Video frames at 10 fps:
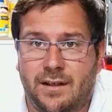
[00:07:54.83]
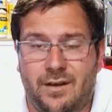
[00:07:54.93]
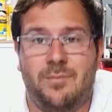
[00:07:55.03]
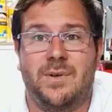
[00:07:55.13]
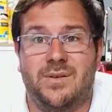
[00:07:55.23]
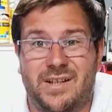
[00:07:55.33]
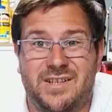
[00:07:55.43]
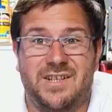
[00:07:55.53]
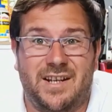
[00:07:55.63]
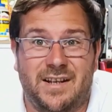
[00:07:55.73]
I'm building a
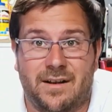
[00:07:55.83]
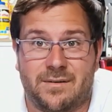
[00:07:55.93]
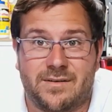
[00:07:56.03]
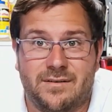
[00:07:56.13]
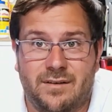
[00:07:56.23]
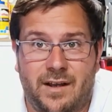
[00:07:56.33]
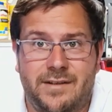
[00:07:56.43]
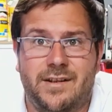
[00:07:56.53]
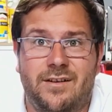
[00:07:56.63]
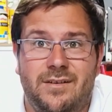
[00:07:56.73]
chicken house. I
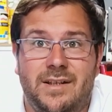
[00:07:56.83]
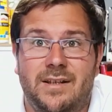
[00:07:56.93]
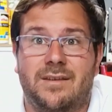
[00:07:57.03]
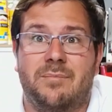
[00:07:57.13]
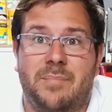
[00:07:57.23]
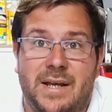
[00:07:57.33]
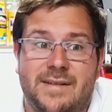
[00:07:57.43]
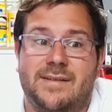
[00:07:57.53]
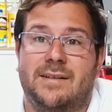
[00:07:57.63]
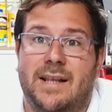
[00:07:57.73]
don't need the
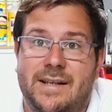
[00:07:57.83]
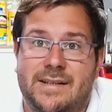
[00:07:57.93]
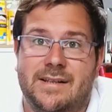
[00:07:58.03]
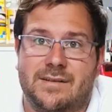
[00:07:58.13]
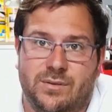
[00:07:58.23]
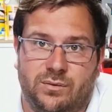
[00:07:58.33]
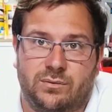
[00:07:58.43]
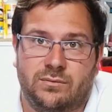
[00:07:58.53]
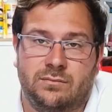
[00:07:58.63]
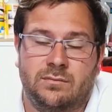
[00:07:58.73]
best, latest tool.
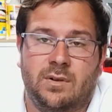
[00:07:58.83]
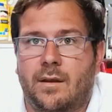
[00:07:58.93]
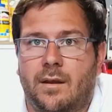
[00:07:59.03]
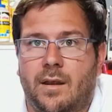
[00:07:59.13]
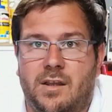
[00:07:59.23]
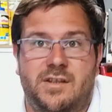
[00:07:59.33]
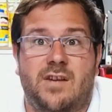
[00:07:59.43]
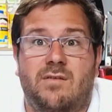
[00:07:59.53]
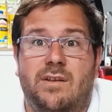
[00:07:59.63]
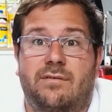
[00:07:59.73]
I generally